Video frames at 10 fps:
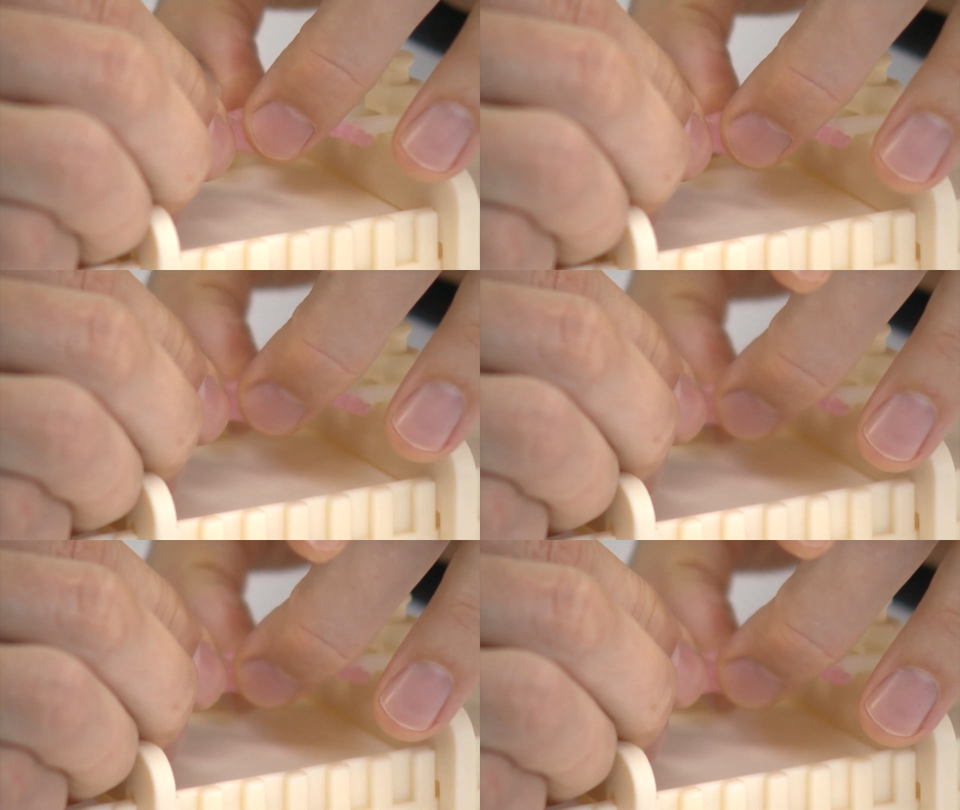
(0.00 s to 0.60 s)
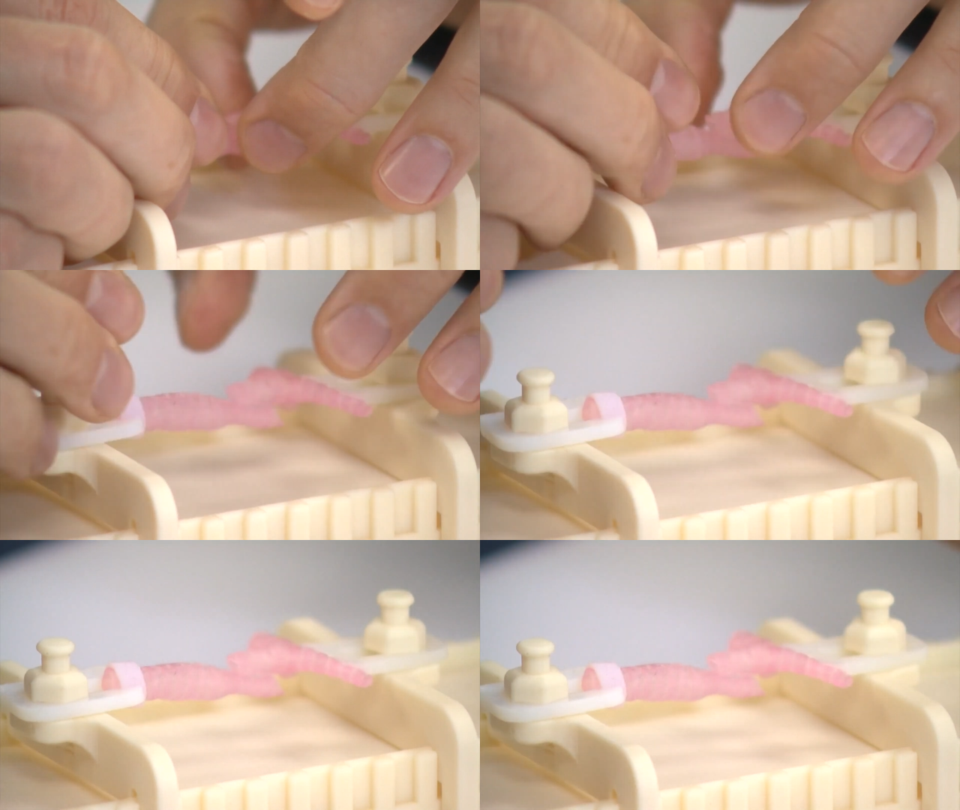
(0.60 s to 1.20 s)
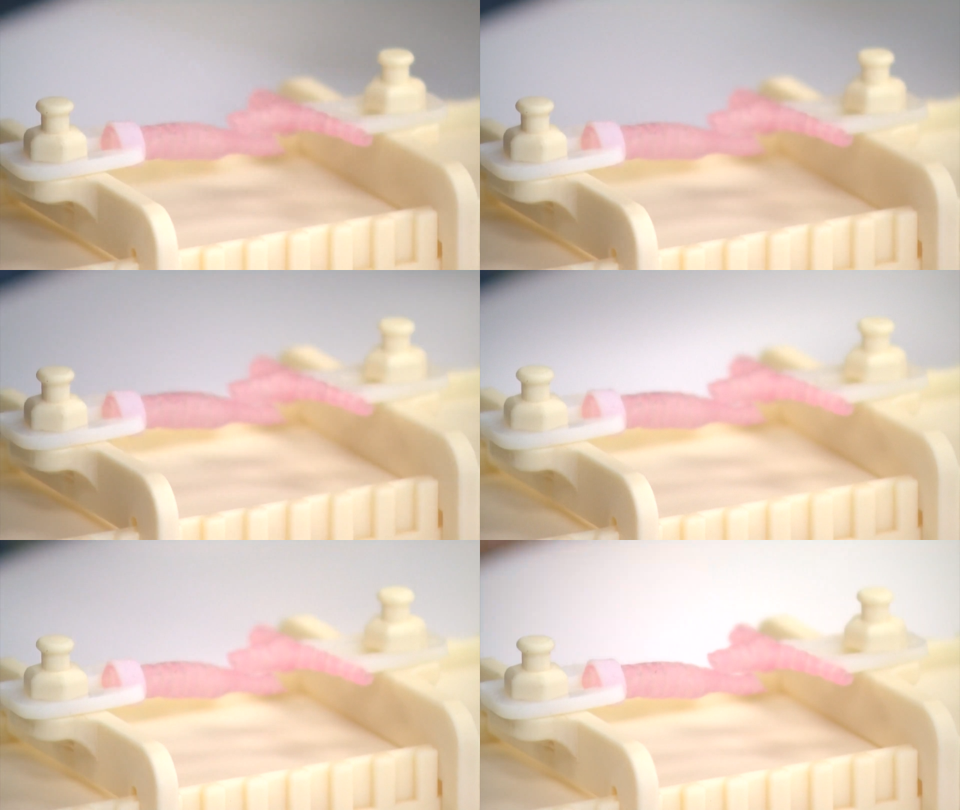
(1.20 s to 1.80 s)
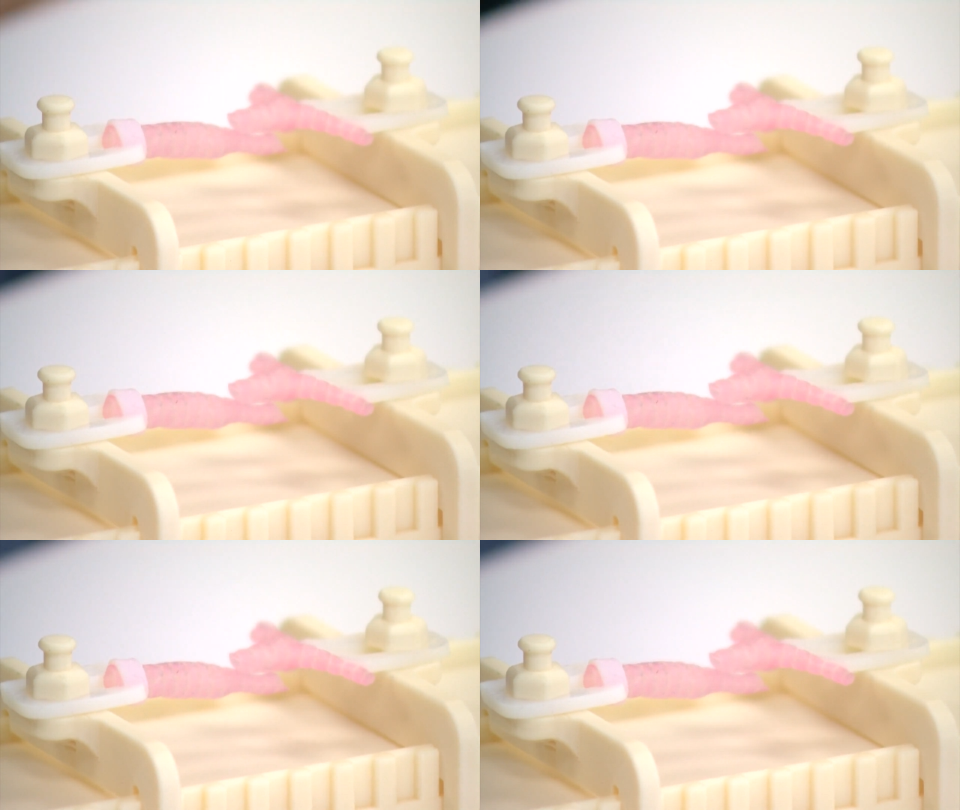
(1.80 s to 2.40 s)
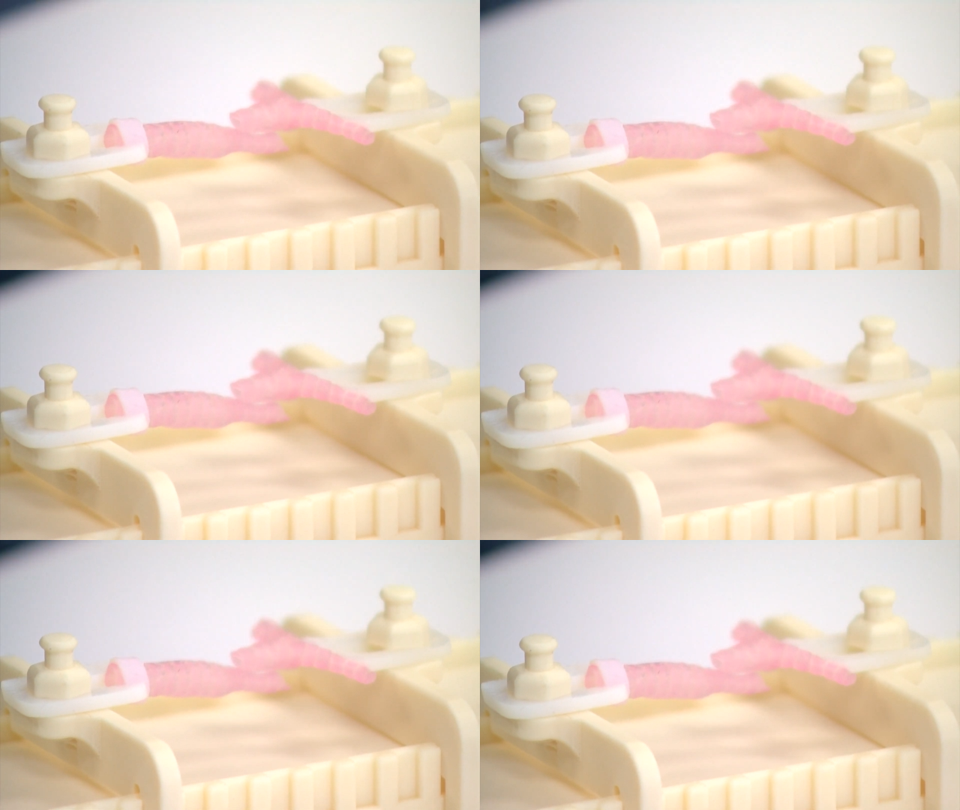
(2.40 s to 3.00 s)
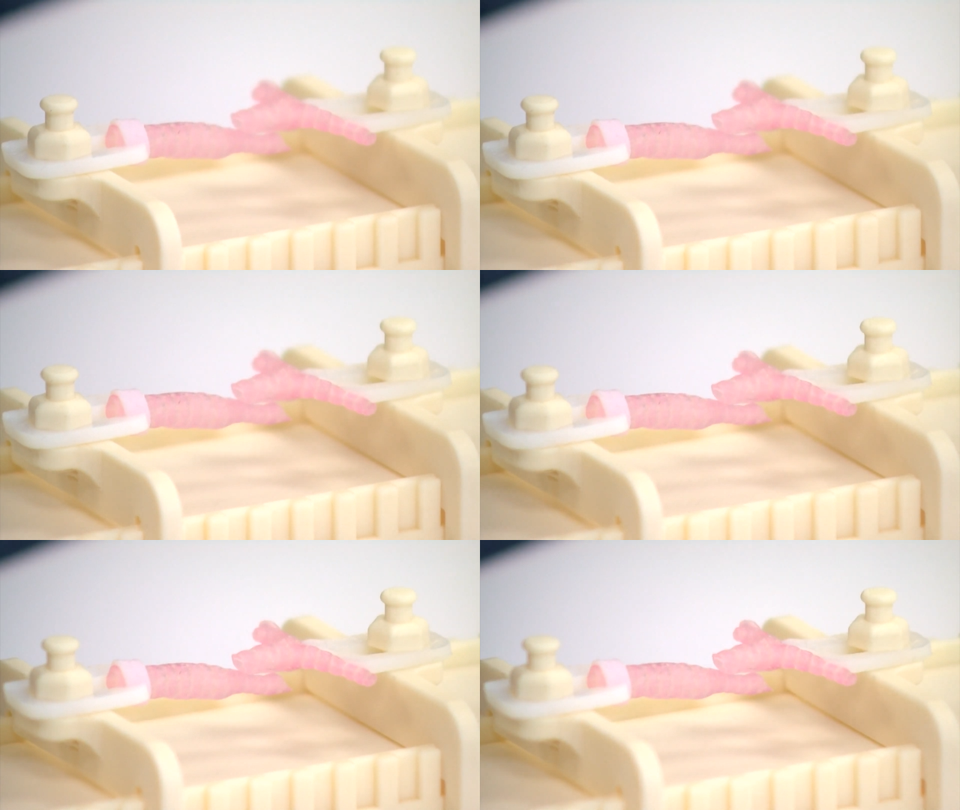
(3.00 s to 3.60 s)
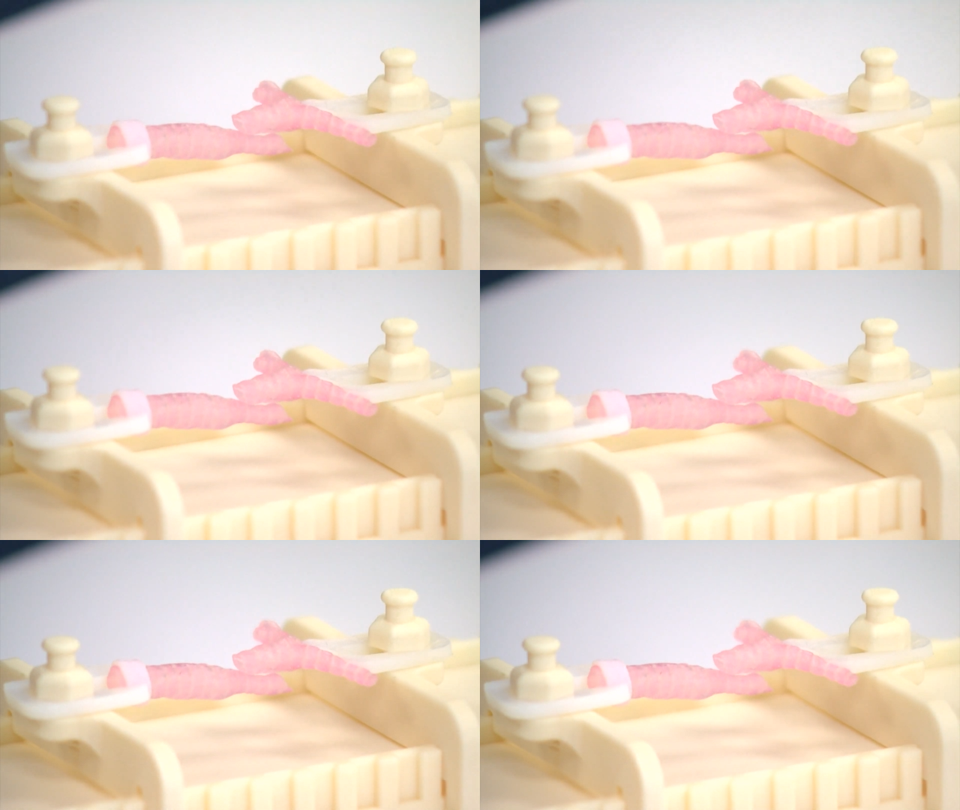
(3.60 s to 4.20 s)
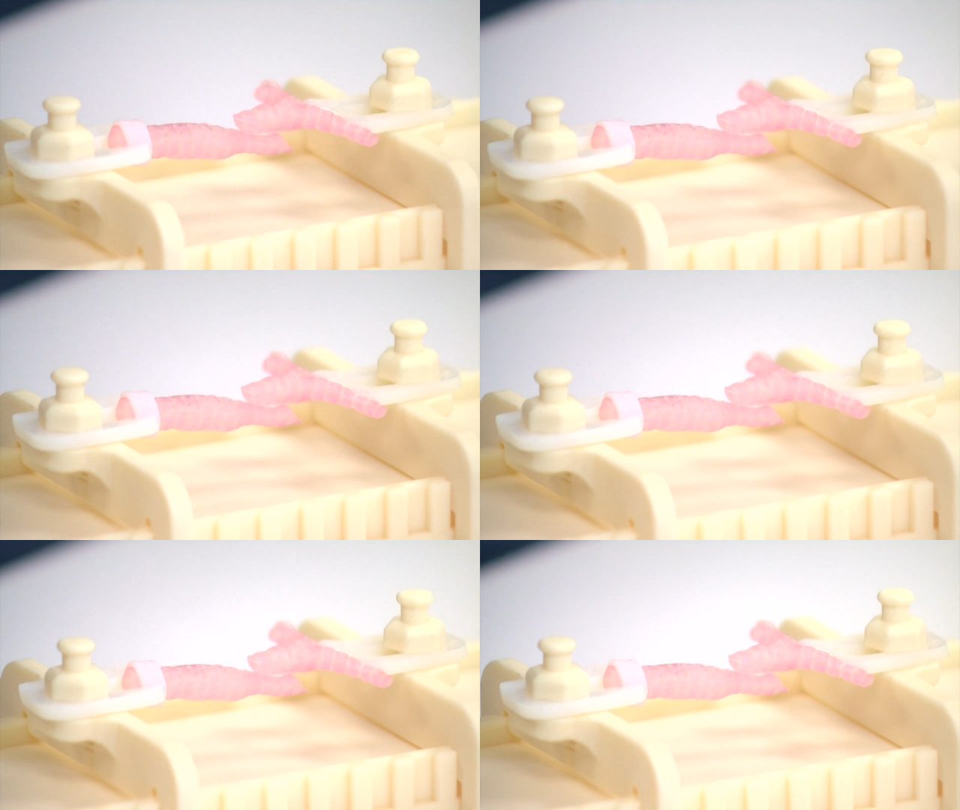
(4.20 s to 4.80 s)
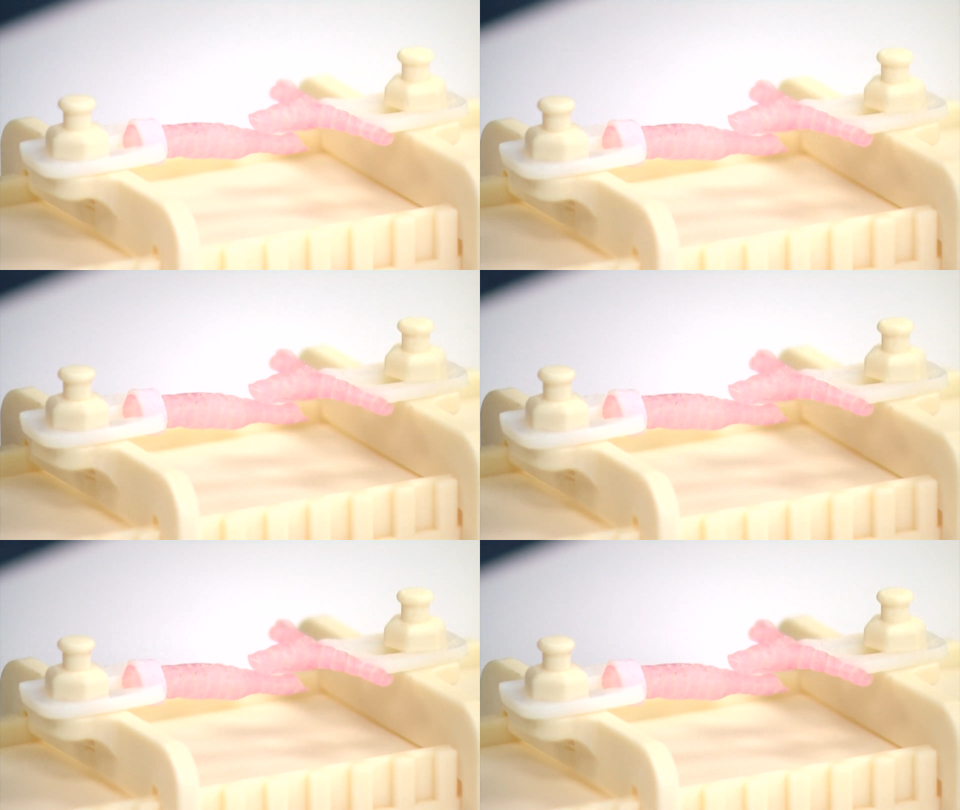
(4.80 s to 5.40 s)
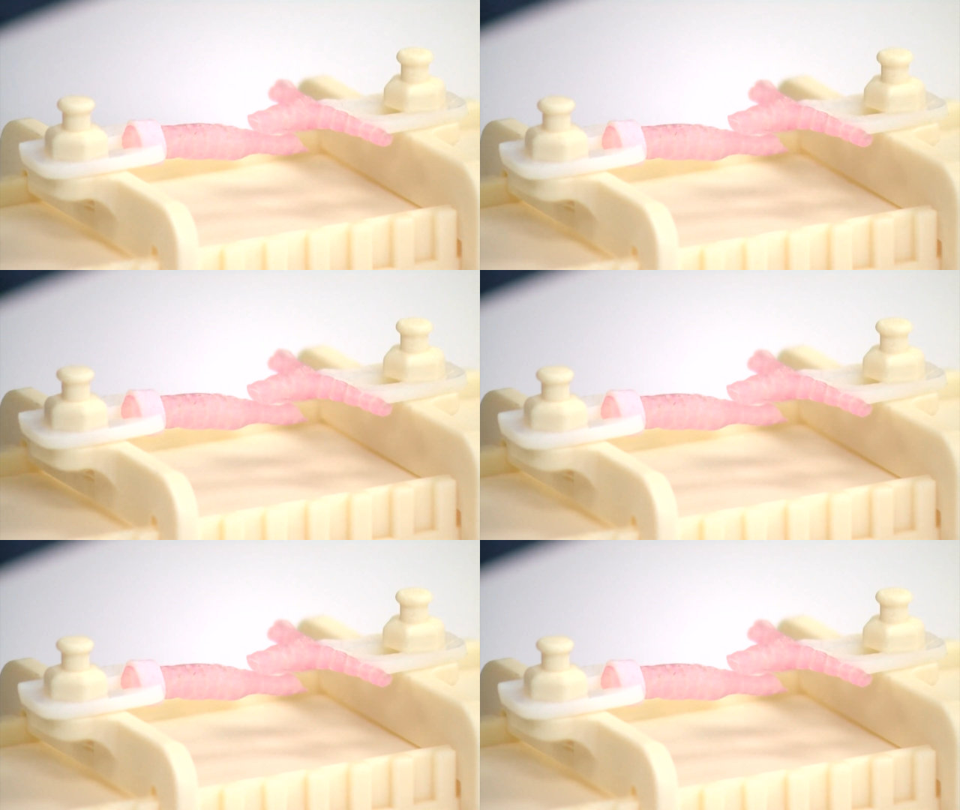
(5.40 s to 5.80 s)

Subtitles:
No face is visible, so there are no lips to read.